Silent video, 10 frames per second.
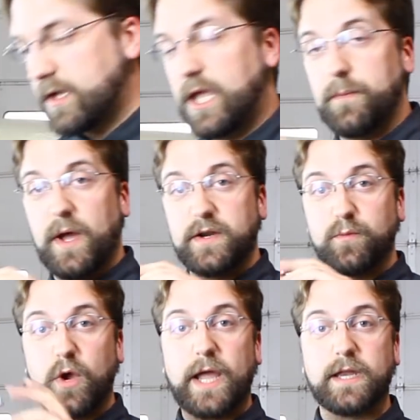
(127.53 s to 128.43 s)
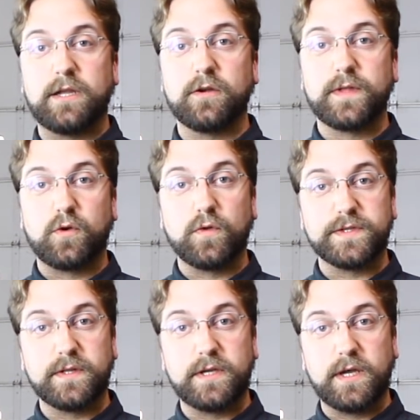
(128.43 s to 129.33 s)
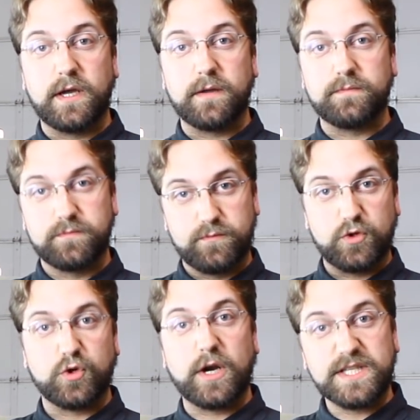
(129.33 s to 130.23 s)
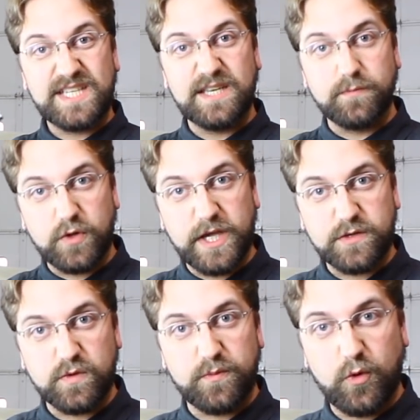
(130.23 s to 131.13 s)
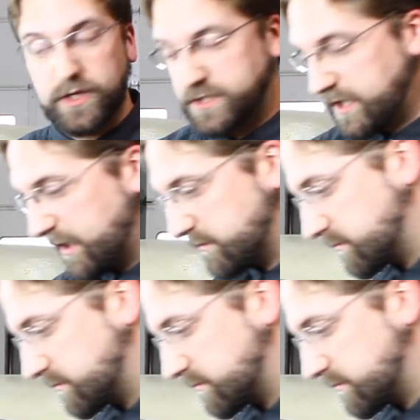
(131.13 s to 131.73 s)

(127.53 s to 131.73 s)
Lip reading: a mounting bracket here that holds the Pertronix kit in place where the points sat.